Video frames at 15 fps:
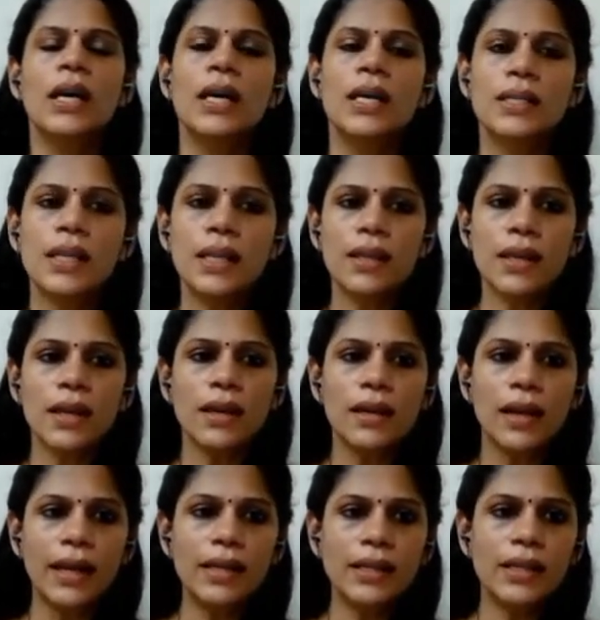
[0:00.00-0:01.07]
See, there are
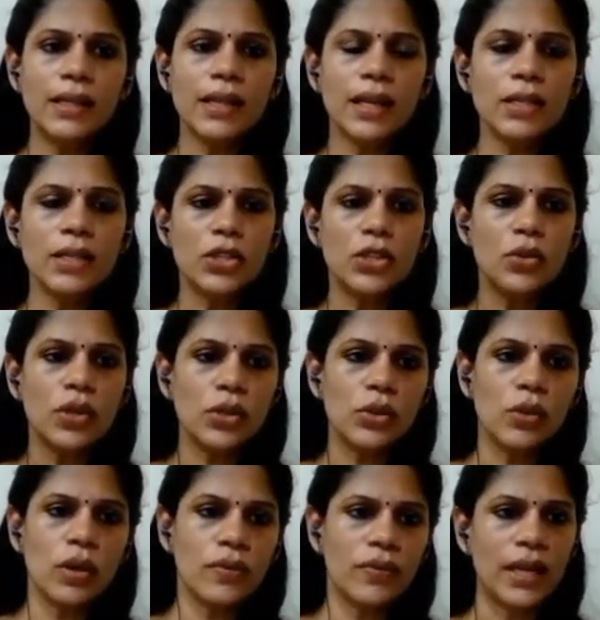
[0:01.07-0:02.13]
99 students who
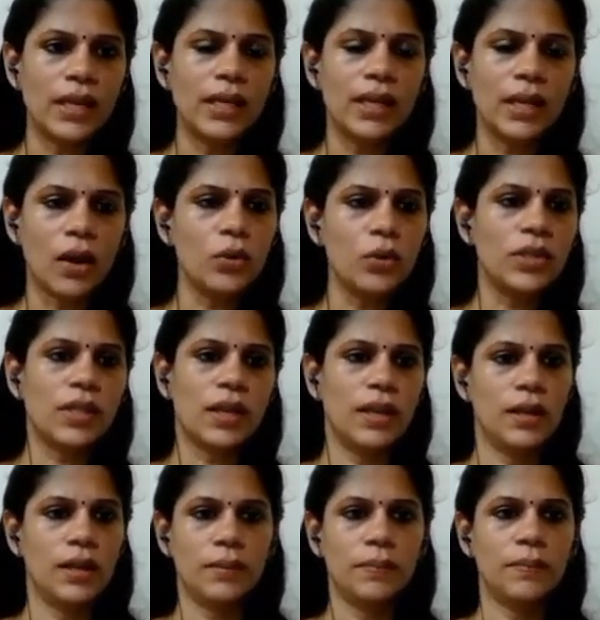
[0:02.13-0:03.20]
are waiting
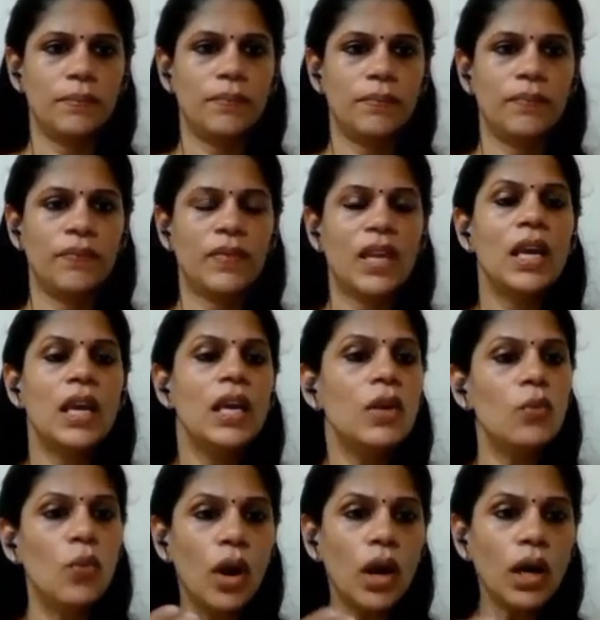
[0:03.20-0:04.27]
outside. In
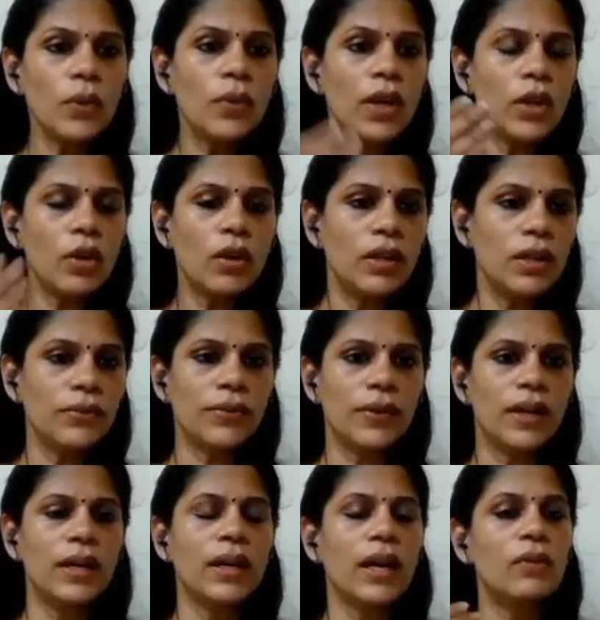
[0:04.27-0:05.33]
what way you're
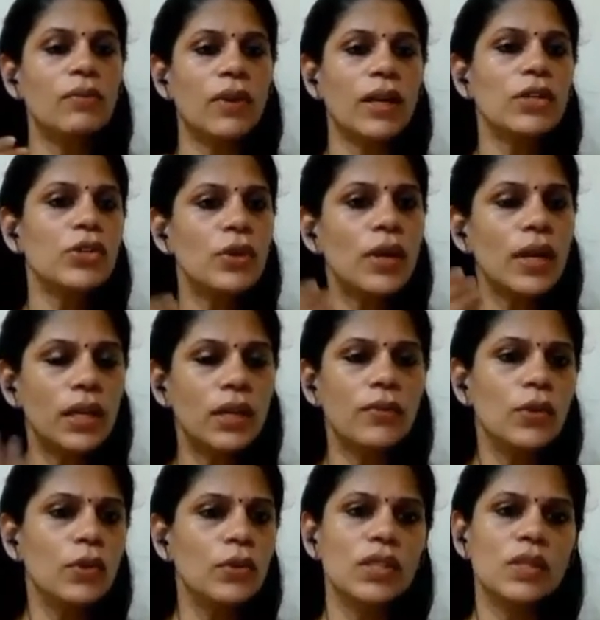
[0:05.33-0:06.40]
different, and why should I give
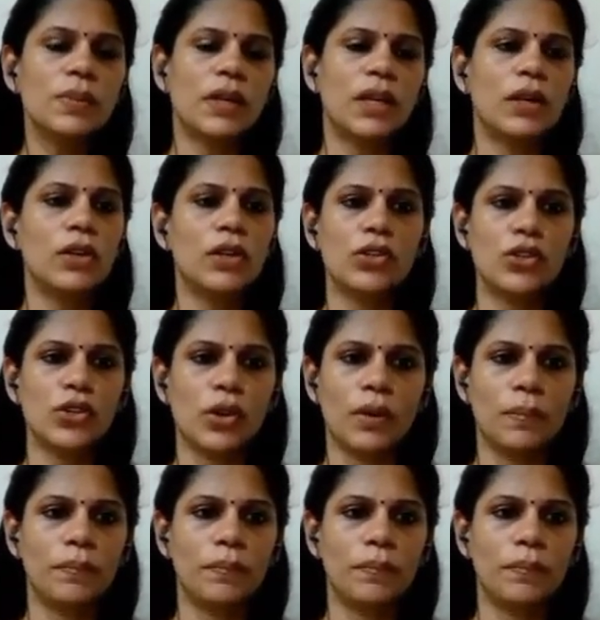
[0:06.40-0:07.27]
you this particular job?